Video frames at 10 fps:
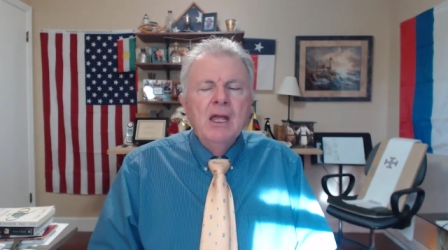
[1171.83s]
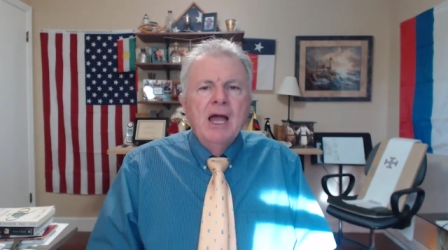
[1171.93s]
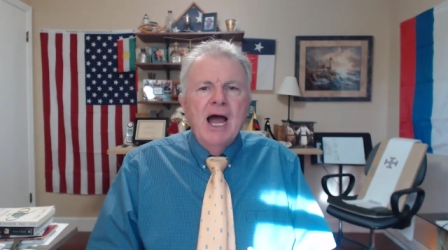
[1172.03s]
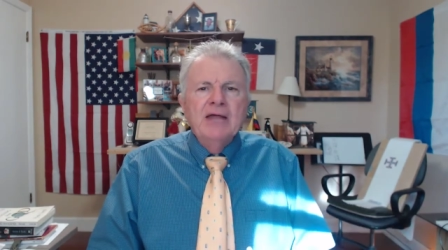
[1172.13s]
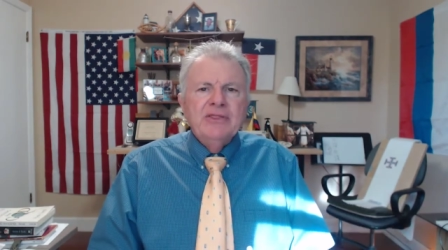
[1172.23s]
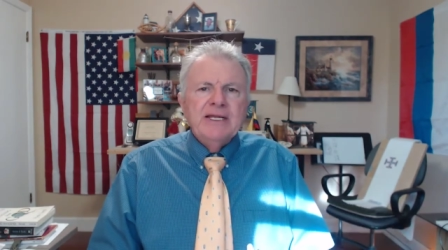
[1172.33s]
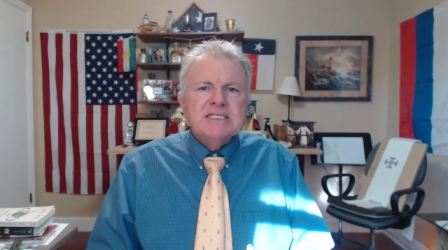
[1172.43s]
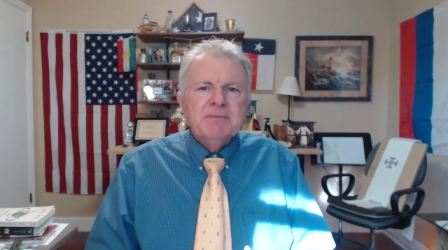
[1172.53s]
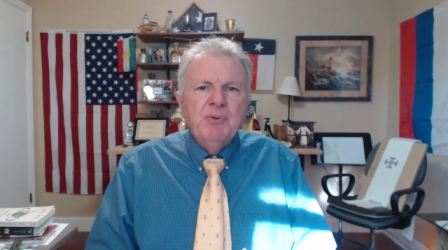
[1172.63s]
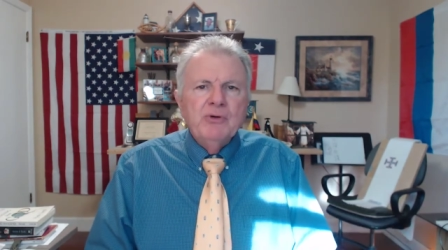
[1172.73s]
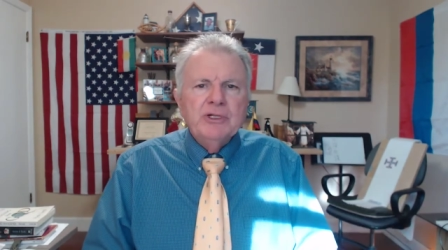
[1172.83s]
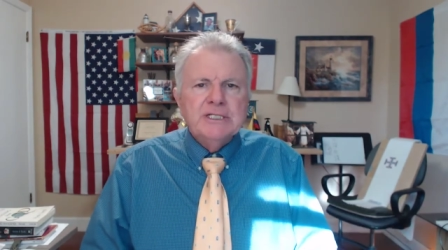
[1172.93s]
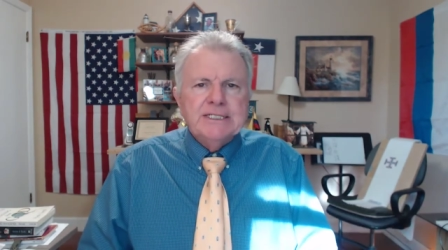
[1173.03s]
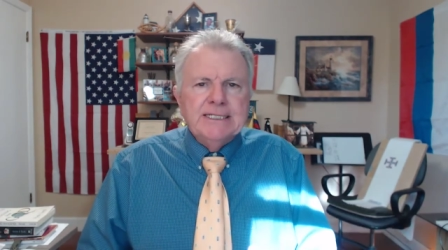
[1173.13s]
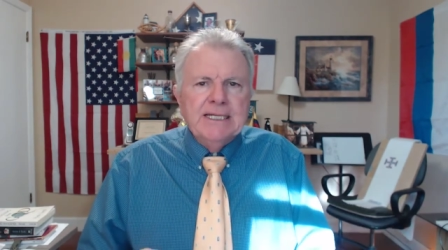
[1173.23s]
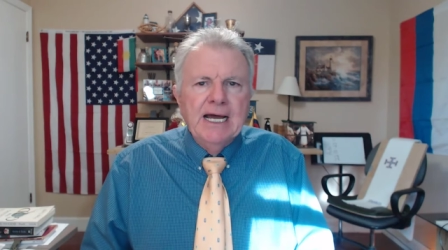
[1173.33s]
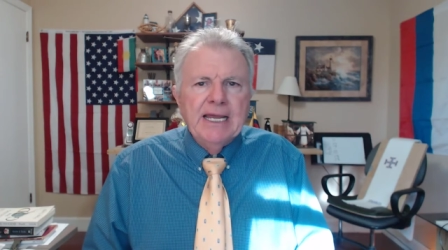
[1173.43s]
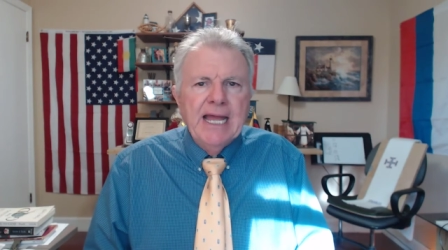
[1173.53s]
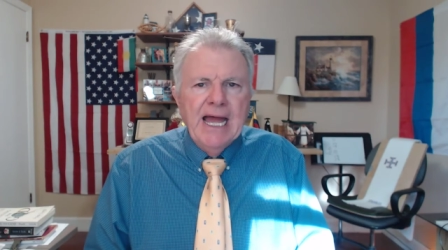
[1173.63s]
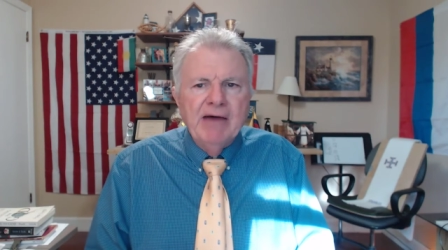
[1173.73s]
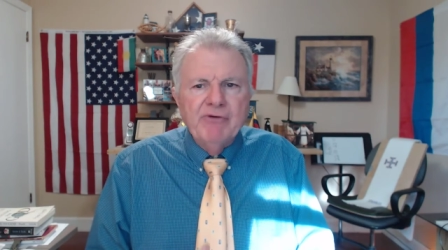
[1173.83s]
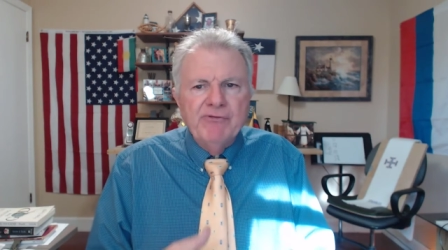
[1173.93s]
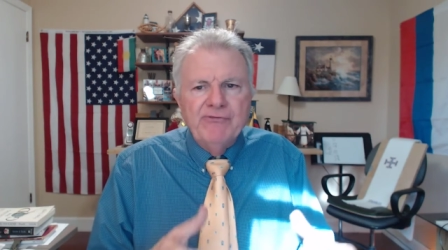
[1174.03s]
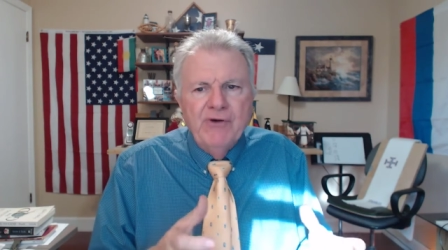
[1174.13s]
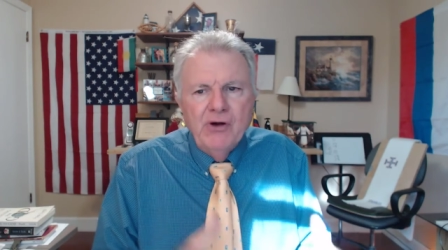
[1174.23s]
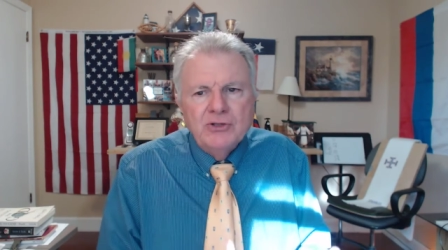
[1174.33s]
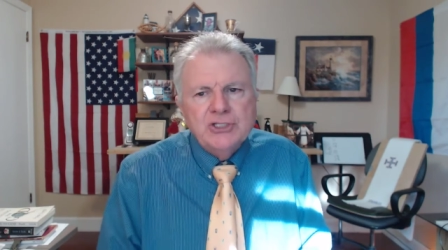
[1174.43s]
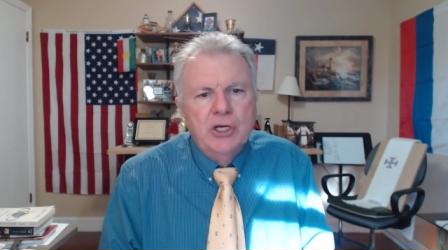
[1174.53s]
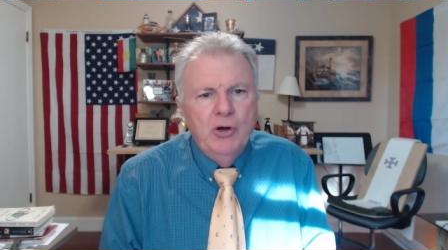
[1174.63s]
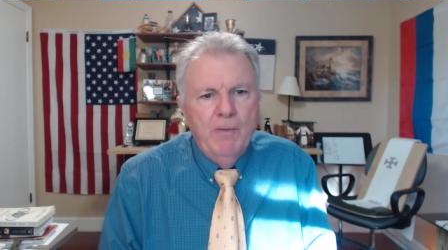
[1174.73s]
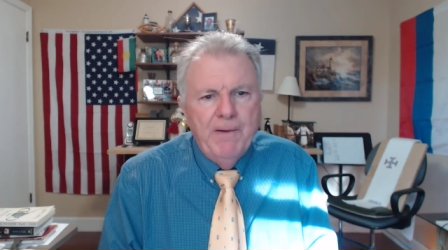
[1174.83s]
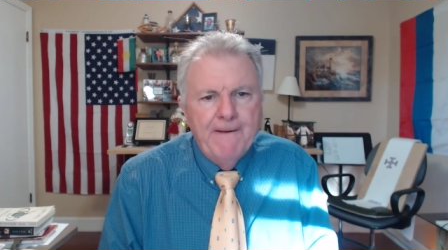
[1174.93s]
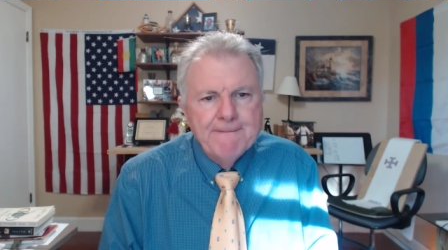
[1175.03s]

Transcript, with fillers: I think it's important to not have a false hope.